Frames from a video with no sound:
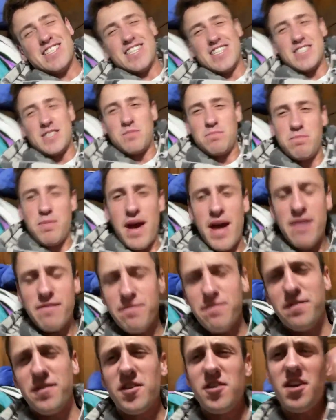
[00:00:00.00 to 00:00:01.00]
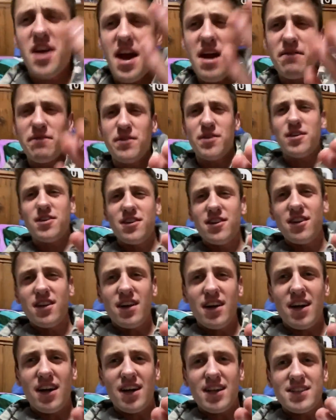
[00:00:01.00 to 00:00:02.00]
it's been forever
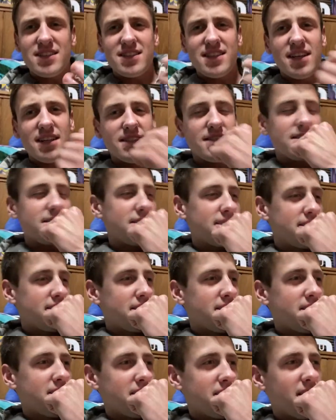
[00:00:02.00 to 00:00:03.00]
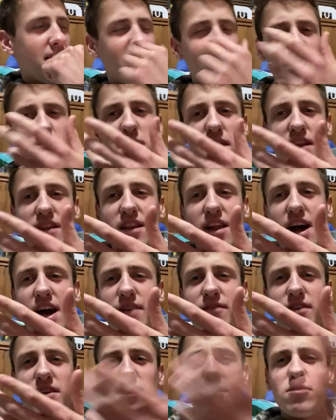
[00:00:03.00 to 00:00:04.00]
uh, since I've been
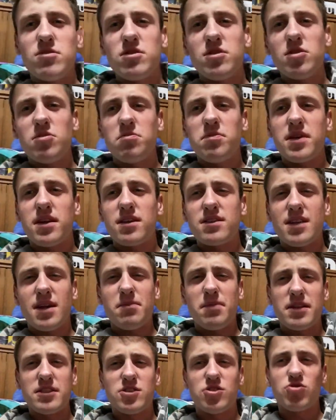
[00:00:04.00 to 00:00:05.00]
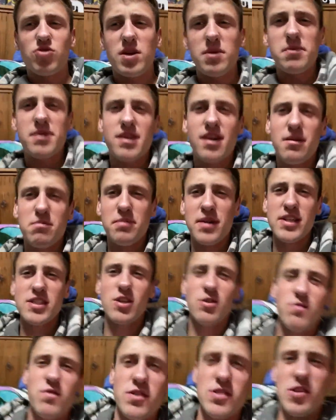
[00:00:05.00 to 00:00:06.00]
live on YouTube because I've been streaming on
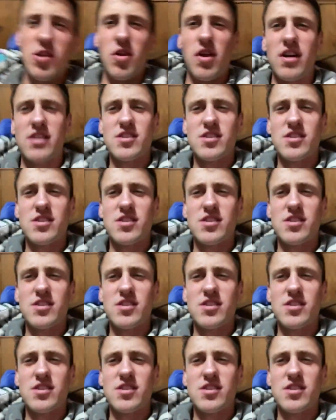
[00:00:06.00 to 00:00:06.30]
Mixer for so long.